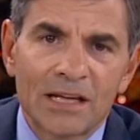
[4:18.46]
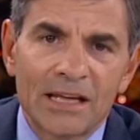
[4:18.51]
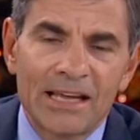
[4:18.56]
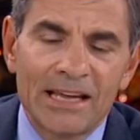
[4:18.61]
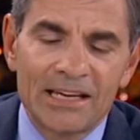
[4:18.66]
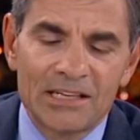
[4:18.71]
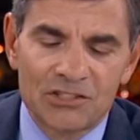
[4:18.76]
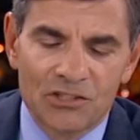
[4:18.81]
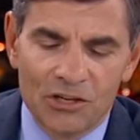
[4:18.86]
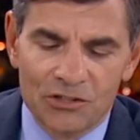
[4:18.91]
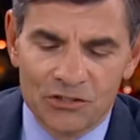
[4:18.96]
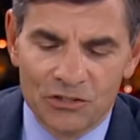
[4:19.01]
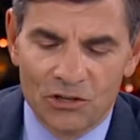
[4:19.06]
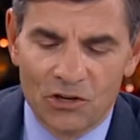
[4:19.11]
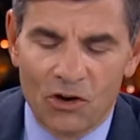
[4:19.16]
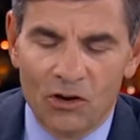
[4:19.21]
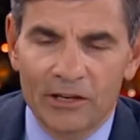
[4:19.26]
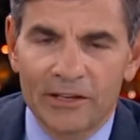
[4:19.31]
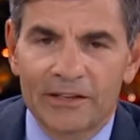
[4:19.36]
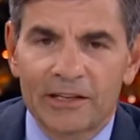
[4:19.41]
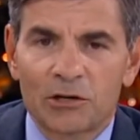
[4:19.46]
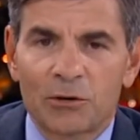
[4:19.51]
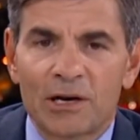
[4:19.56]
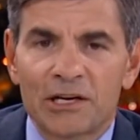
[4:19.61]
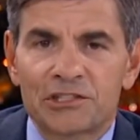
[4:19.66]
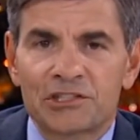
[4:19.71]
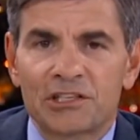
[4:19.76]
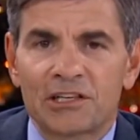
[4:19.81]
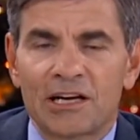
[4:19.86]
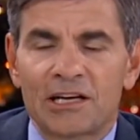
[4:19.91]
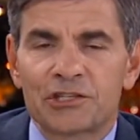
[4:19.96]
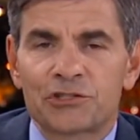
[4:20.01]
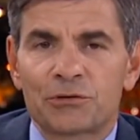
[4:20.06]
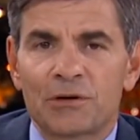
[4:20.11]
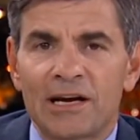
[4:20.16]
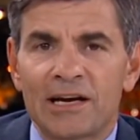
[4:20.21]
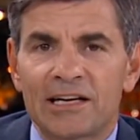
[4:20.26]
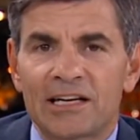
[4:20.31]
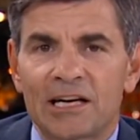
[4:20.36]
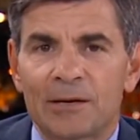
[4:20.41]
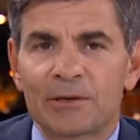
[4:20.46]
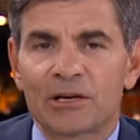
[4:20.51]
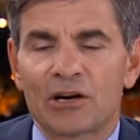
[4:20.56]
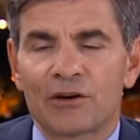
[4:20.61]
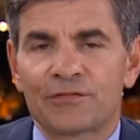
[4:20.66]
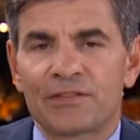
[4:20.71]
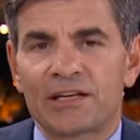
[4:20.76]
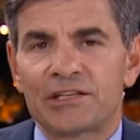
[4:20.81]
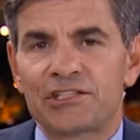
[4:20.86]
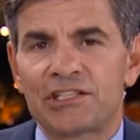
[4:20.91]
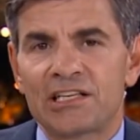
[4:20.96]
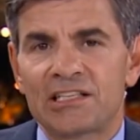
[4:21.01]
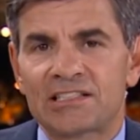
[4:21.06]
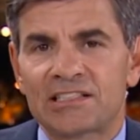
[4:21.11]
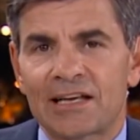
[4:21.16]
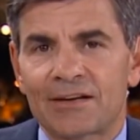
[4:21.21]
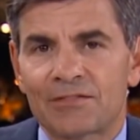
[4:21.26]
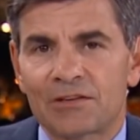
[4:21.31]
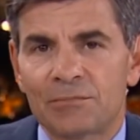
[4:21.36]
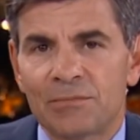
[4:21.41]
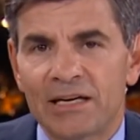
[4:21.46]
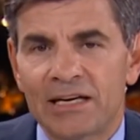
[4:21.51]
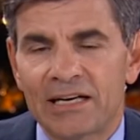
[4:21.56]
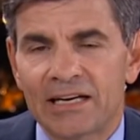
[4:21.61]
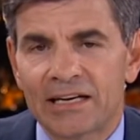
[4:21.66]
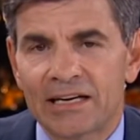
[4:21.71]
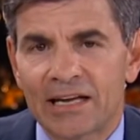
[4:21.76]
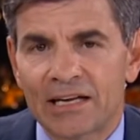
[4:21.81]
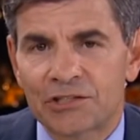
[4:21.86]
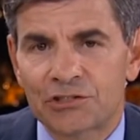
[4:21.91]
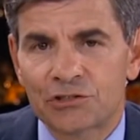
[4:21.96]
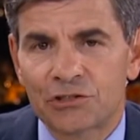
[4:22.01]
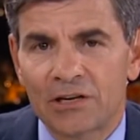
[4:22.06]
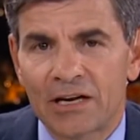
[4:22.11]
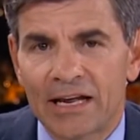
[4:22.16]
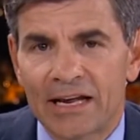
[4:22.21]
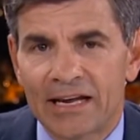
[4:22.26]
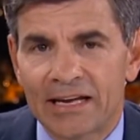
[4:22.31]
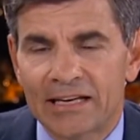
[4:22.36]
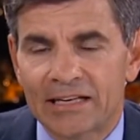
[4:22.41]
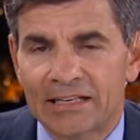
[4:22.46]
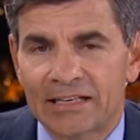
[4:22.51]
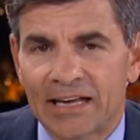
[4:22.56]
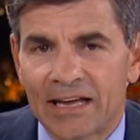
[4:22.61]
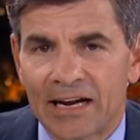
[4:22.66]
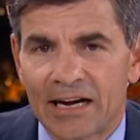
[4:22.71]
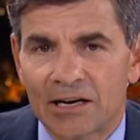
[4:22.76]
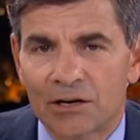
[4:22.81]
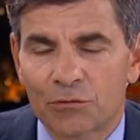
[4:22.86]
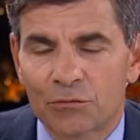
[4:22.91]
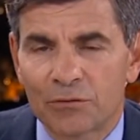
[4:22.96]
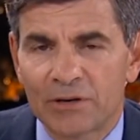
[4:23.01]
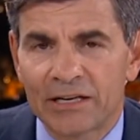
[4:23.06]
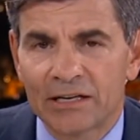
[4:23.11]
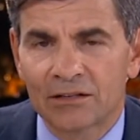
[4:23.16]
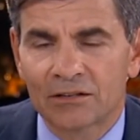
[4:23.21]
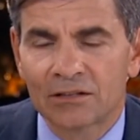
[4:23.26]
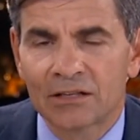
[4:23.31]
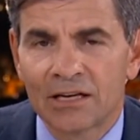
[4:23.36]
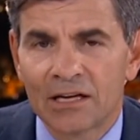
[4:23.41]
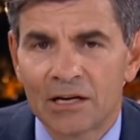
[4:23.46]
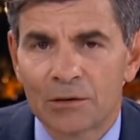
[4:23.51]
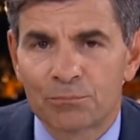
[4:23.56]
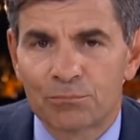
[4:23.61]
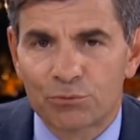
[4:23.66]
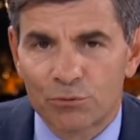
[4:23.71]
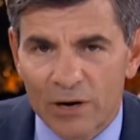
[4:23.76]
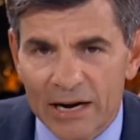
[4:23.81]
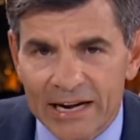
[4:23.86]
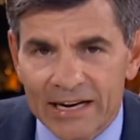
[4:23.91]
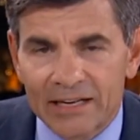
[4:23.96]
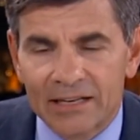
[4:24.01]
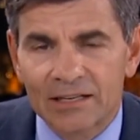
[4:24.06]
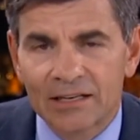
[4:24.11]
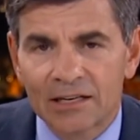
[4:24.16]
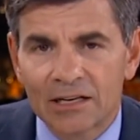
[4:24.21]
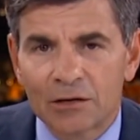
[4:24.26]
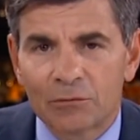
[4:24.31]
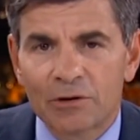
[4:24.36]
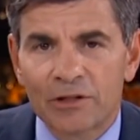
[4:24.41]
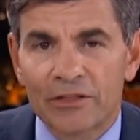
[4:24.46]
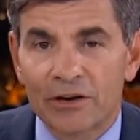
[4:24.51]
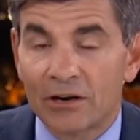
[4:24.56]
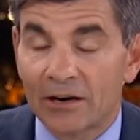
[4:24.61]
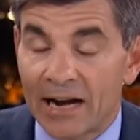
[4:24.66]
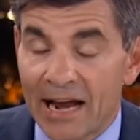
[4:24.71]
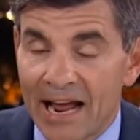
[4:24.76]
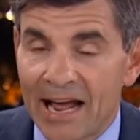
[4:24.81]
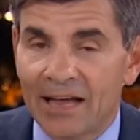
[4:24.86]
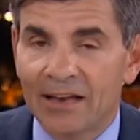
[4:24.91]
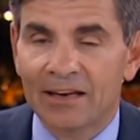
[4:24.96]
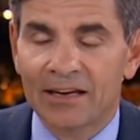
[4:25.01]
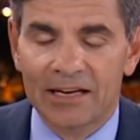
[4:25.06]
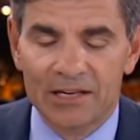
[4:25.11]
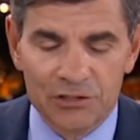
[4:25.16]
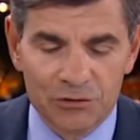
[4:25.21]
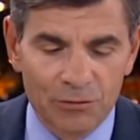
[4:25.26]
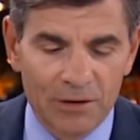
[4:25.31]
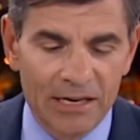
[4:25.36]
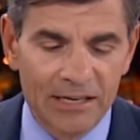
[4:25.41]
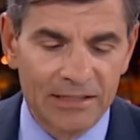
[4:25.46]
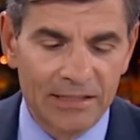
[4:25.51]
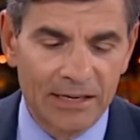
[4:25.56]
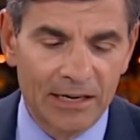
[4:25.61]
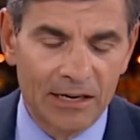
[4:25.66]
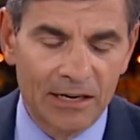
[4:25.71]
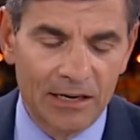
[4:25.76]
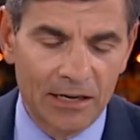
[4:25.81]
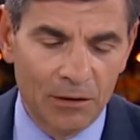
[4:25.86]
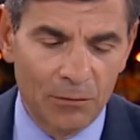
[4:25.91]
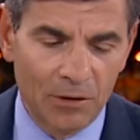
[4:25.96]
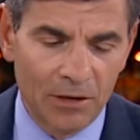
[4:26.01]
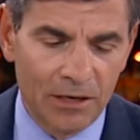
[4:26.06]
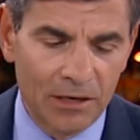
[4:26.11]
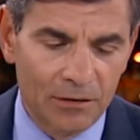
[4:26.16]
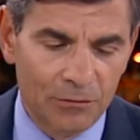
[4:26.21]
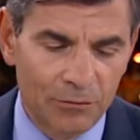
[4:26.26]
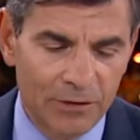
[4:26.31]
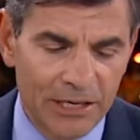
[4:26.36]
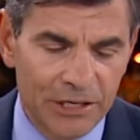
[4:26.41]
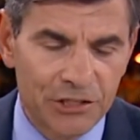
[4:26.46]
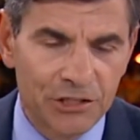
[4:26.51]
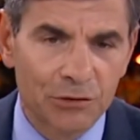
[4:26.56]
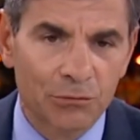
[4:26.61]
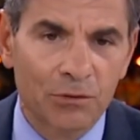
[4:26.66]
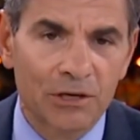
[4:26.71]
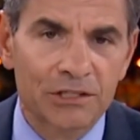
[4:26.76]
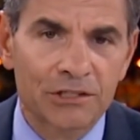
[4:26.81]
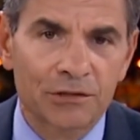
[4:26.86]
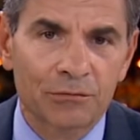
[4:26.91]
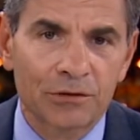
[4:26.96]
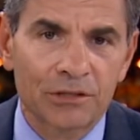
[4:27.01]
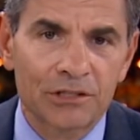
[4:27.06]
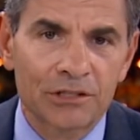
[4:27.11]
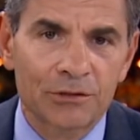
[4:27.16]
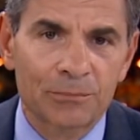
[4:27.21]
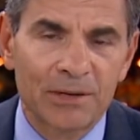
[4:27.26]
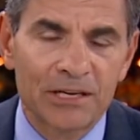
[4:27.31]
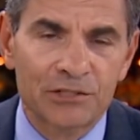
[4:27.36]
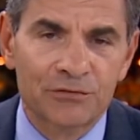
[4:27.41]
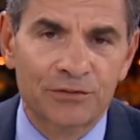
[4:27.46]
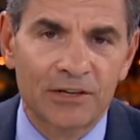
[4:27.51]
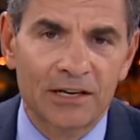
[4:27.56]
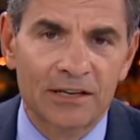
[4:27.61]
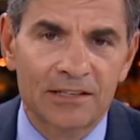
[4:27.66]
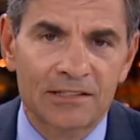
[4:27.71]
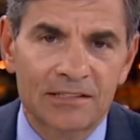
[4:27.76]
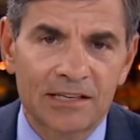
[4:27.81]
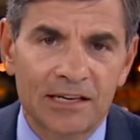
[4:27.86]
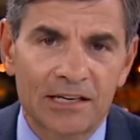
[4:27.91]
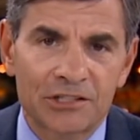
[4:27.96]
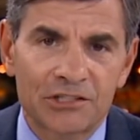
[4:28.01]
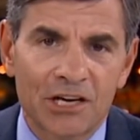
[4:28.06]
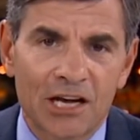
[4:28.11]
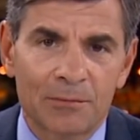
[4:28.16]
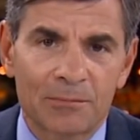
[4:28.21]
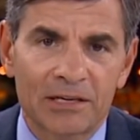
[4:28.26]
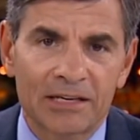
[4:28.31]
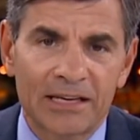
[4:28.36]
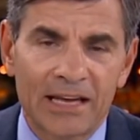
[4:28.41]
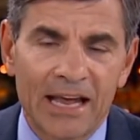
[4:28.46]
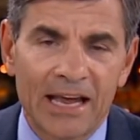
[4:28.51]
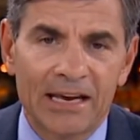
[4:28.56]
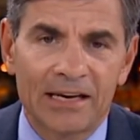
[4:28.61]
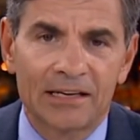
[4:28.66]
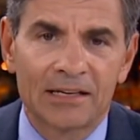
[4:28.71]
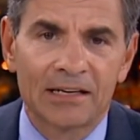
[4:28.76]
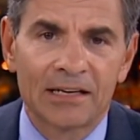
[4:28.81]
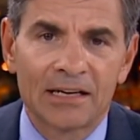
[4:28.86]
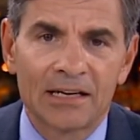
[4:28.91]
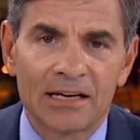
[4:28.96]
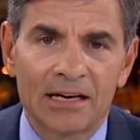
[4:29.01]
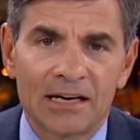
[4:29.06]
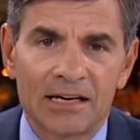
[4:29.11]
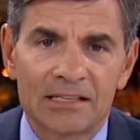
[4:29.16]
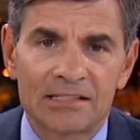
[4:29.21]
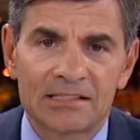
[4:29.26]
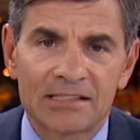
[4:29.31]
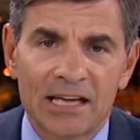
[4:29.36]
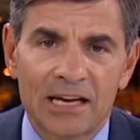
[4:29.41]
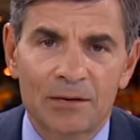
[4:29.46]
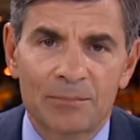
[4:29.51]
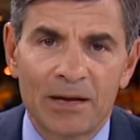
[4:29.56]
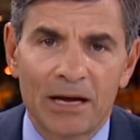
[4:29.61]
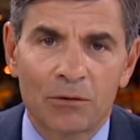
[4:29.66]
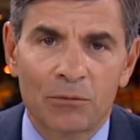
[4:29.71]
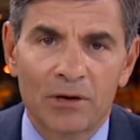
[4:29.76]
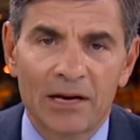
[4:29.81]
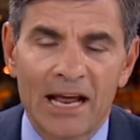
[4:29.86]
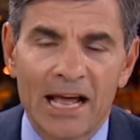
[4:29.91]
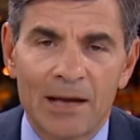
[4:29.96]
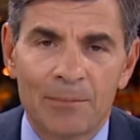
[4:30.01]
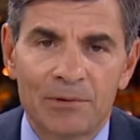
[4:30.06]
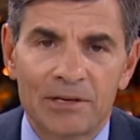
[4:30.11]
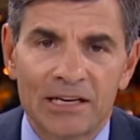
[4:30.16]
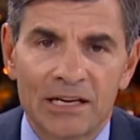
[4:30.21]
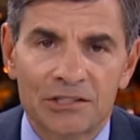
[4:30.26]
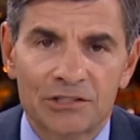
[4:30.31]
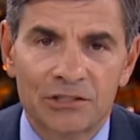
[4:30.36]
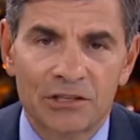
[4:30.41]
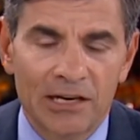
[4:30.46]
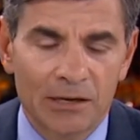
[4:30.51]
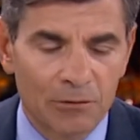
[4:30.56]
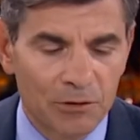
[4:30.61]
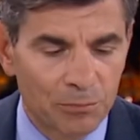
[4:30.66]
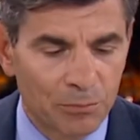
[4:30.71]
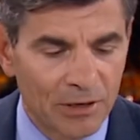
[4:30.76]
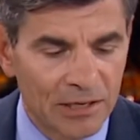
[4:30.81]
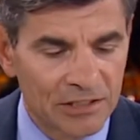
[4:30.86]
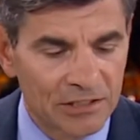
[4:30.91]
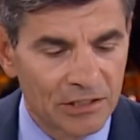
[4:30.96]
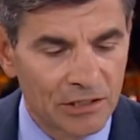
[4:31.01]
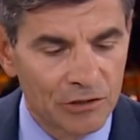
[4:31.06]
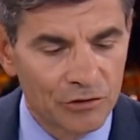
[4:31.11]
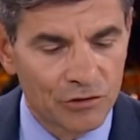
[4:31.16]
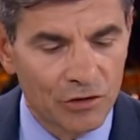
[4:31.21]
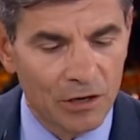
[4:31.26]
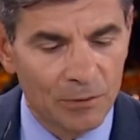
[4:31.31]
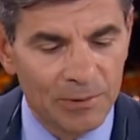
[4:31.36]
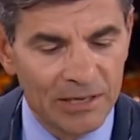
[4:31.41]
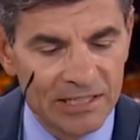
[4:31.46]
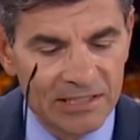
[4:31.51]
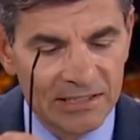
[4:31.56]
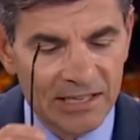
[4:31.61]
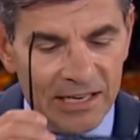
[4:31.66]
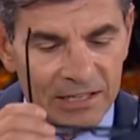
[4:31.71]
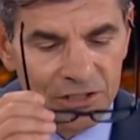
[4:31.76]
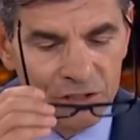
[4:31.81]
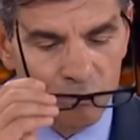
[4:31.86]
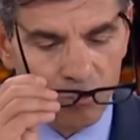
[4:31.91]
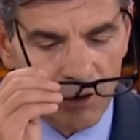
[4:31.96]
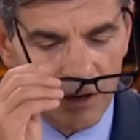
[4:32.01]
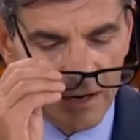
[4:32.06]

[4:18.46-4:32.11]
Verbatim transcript: He is also calling the question on trade coming off that G7 meeting yeah. yesterday in Canada. Real break with our allies right there. And I want to read you what, what, your best friend in the Senate, John McCain, uh, said about what happened yesterday with President Trump. He said, To